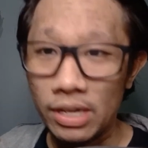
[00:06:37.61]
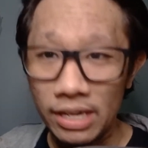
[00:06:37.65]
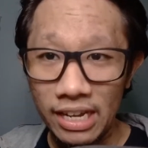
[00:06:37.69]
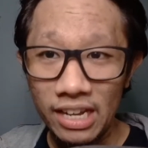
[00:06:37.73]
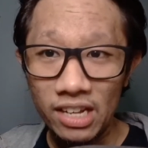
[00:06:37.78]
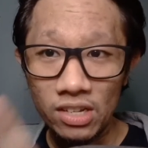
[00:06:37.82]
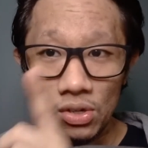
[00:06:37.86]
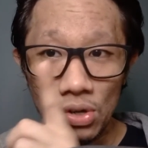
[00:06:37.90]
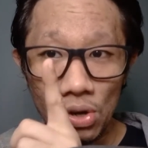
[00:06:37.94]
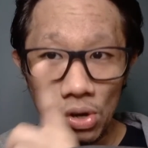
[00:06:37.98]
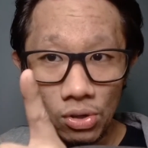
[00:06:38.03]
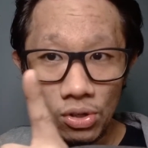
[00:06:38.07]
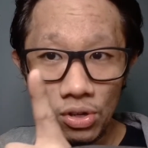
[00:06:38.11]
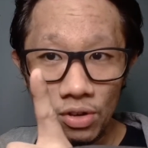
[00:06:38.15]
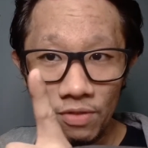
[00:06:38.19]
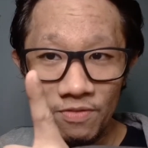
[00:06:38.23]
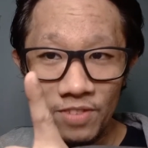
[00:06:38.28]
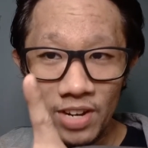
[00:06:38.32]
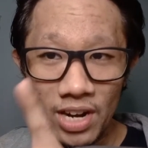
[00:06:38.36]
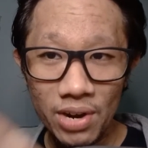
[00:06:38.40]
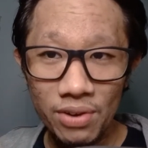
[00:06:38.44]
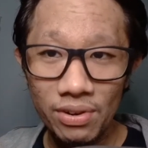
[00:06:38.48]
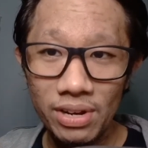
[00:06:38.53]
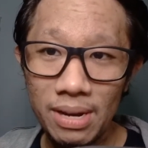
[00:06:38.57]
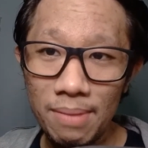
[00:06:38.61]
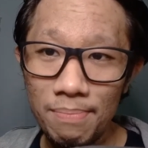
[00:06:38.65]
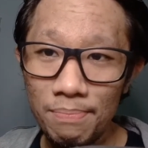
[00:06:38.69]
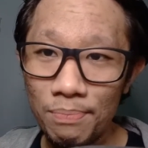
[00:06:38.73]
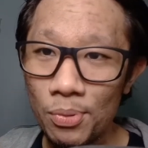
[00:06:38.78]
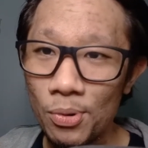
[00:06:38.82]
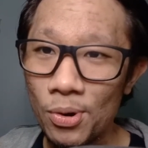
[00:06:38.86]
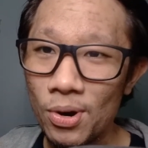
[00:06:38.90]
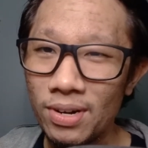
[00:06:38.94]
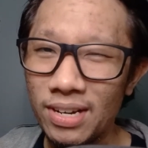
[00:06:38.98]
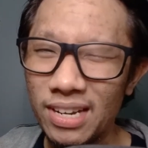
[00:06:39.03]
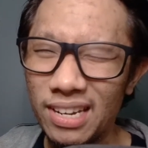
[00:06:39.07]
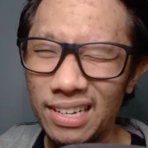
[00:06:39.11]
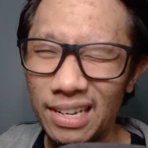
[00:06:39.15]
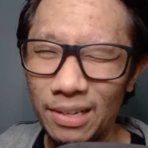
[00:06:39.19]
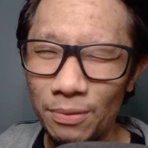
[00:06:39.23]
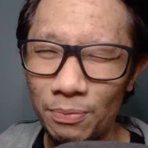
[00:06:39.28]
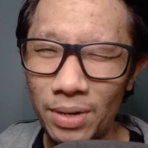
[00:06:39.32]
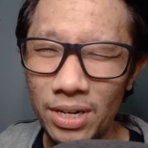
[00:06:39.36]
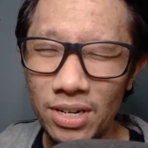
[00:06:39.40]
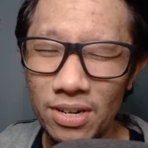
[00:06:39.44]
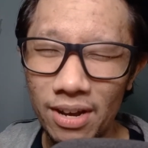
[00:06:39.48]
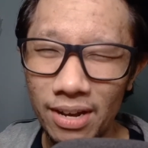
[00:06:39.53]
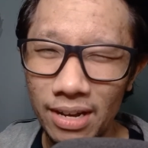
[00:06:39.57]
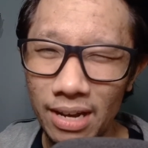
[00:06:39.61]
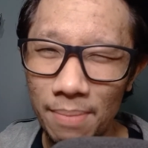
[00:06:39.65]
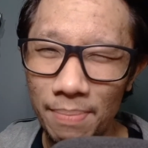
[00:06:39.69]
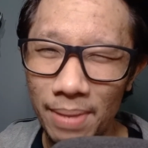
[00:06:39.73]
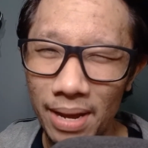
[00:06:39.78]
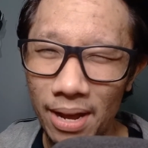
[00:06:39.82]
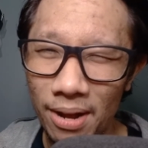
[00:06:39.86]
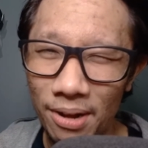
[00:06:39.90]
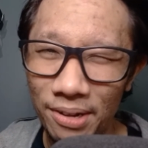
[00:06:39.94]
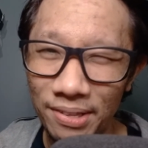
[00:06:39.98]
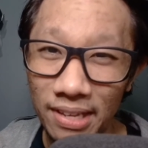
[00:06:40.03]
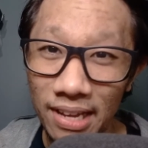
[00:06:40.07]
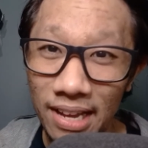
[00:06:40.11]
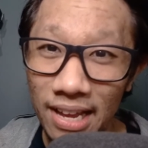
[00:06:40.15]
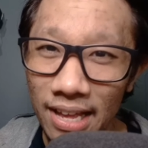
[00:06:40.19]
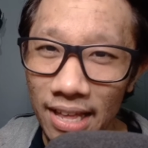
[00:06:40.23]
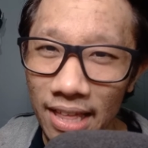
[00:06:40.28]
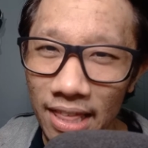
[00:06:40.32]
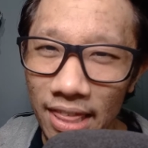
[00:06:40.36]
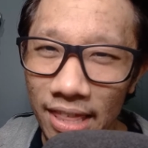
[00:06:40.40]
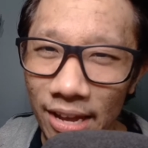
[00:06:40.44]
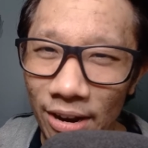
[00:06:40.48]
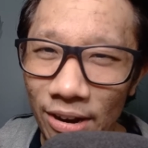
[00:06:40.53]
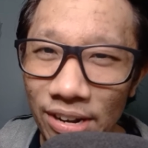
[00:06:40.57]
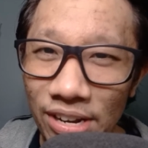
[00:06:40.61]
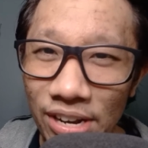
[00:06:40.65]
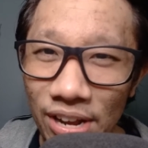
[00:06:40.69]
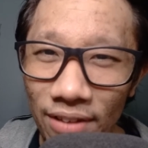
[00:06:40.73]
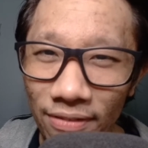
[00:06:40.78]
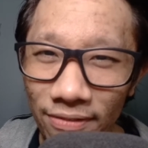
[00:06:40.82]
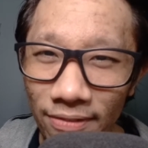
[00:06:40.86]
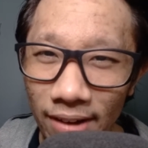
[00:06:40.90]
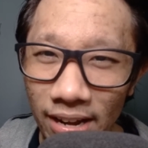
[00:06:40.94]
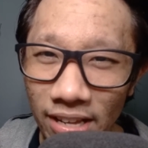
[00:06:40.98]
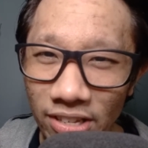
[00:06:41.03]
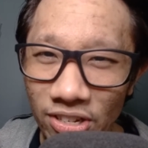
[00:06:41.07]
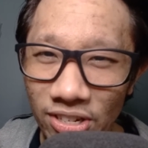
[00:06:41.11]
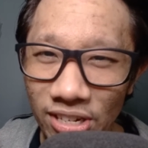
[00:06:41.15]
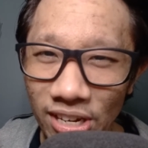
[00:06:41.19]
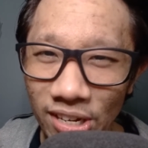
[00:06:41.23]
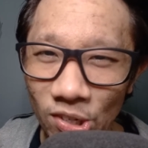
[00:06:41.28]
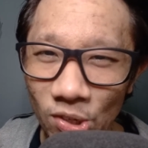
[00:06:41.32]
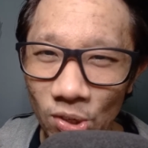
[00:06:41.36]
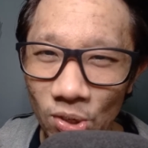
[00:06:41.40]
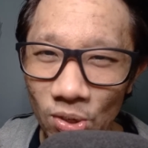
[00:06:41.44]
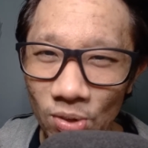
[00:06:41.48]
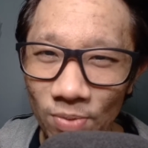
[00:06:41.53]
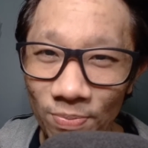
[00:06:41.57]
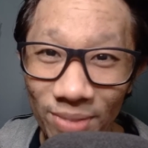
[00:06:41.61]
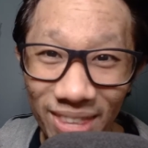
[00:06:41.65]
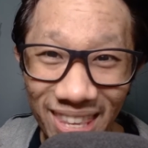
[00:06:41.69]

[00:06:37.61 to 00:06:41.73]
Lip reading: it's also very important that we talk about their differences.